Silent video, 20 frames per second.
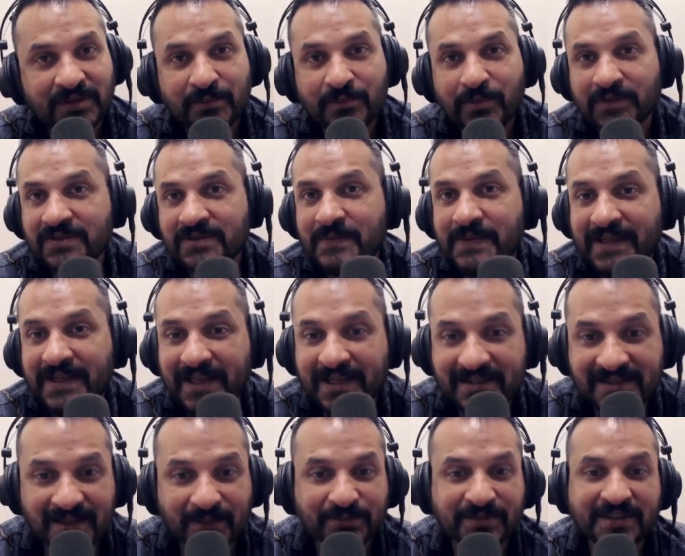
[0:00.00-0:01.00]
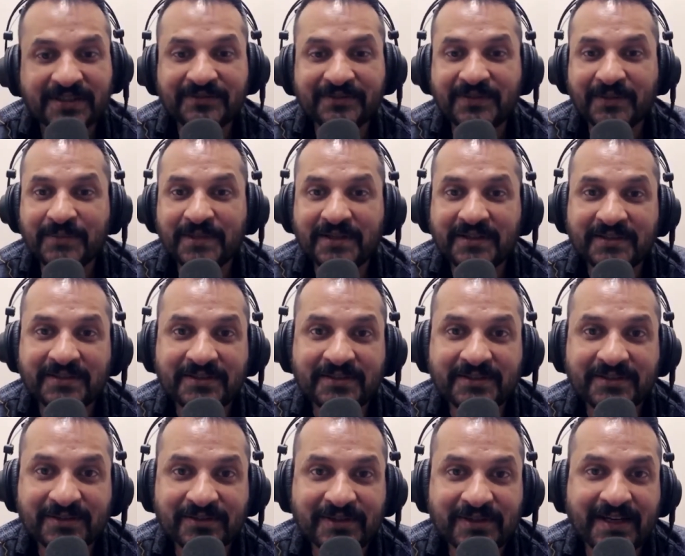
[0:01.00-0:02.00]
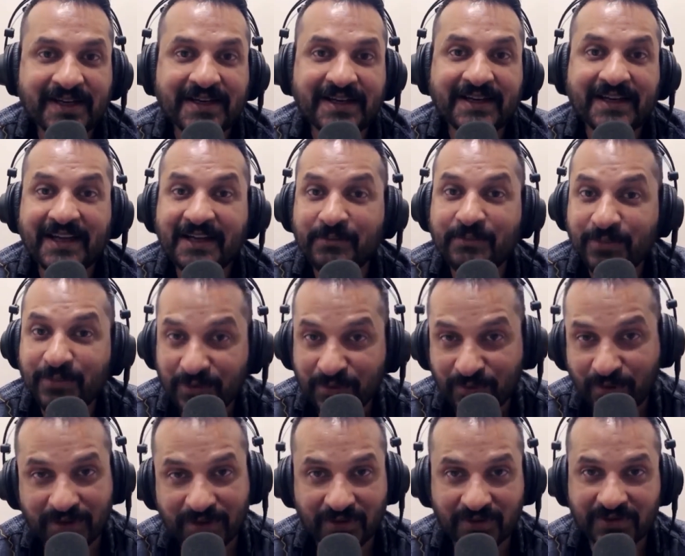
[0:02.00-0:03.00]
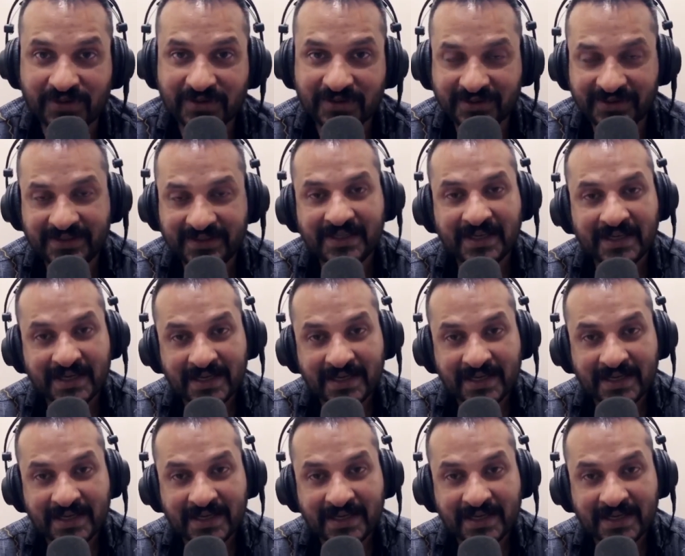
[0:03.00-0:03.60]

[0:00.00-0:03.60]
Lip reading: possibly get something from here so that it can help you on your journey,